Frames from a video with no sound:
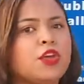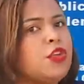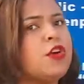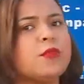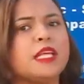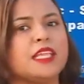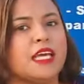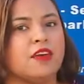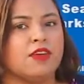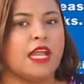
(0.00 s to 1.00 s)
you normally
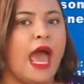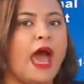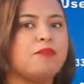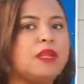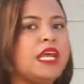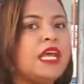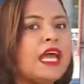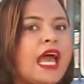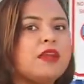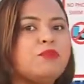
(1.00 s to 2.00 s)
think of it
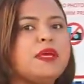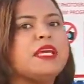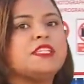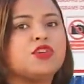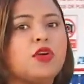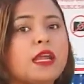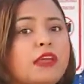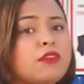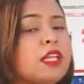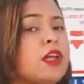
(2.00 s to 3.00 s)
happening at a beach or
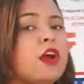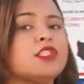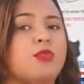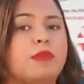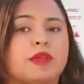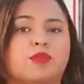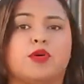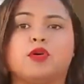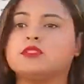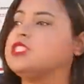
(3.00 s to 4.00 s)
even a large public
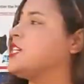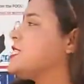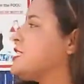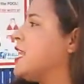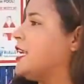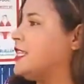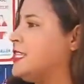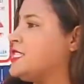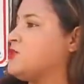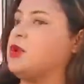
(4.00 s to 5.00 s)
pool just like
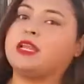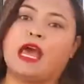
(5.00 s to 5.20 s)
this one.